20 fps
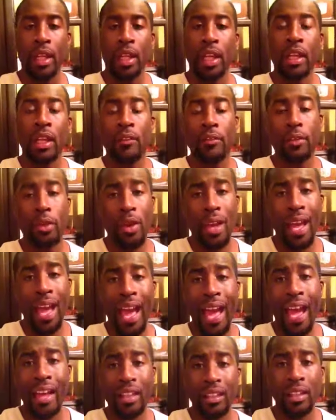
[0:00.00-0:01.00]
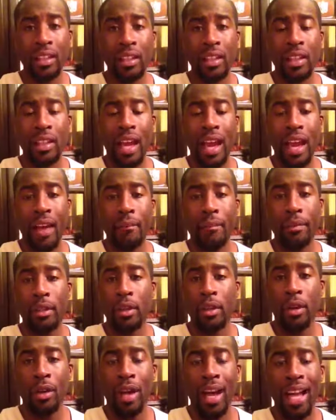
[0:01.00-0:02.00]
And if you're an athlete,
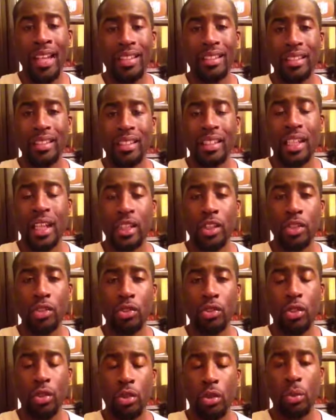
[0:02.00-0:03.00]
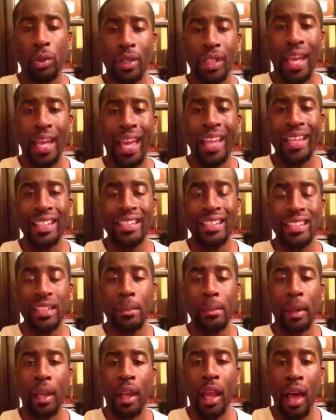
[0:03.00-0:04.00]
you know, I suggest you do what AC
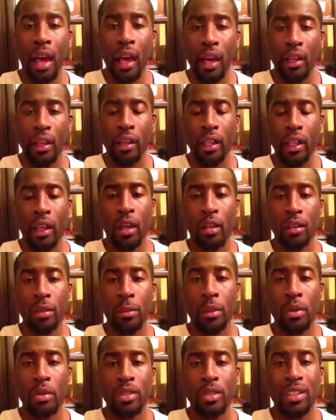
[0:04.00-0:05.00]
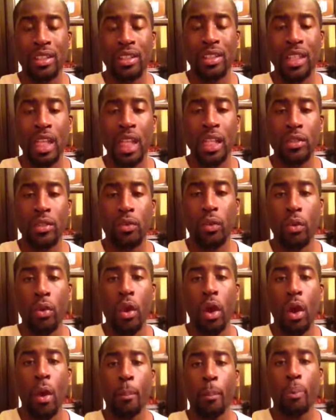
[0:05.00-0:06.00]
Milan. They are the most successful
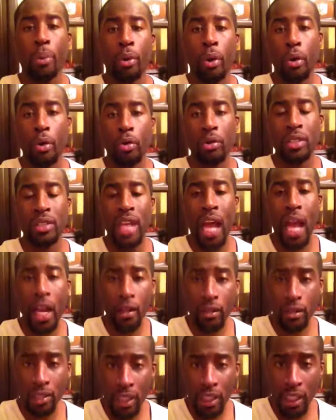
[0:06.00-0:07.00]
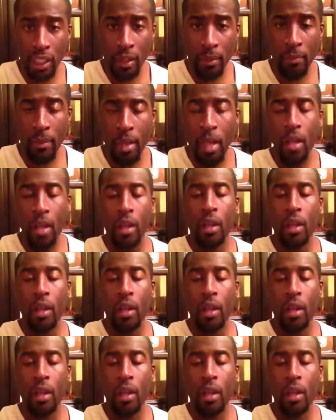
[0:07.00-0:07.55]
pro soccer team.